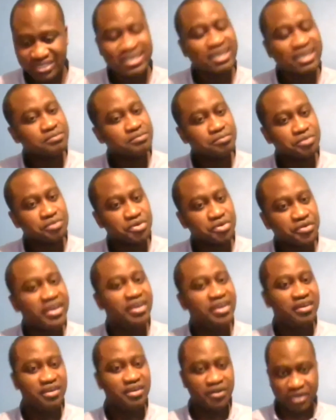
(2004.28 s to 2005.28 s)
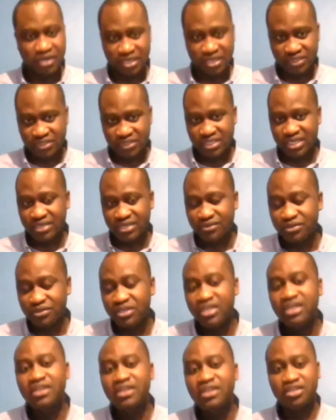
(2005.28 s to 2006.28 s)
these are gray areas that
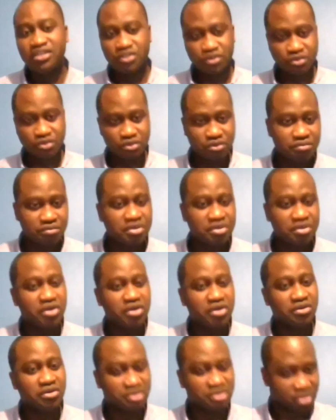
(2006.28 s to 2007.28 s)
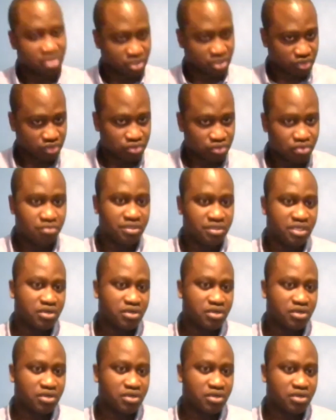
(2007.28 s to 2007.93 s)
really need to be understood,